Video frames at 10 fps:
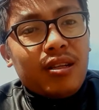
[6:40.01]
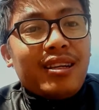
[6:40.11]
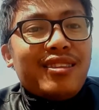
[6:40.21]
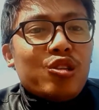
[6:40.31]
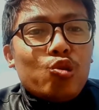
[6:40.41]

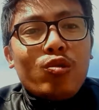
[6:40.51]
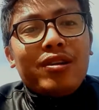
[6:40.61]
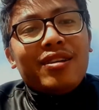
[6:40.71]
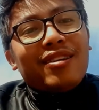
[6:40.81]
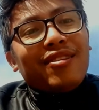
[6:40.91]
In the slow
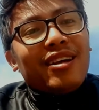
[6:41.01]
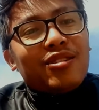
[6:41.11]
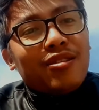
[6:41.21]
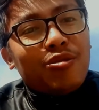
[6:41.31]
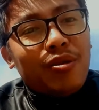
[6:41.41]
internet
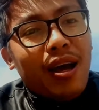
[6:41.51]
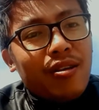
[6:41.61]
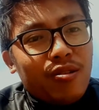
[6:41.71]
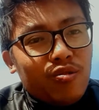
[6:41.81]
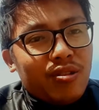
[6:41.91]
connection you
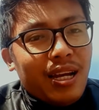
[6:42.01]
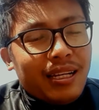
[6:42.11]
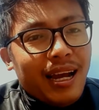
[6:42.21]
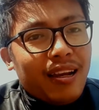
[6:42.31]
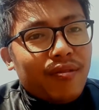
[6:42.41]
cannot use that
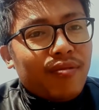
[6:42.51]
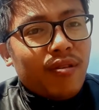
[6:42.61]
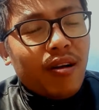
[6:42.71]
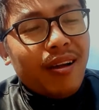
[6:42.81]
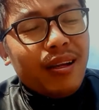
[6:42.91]
kind of
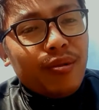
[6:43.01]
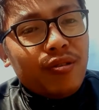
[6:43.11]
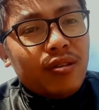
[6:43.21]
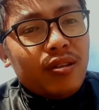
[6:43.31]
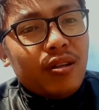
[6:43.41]
online
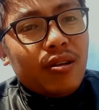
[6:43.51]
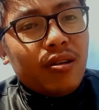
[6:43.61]
video editor.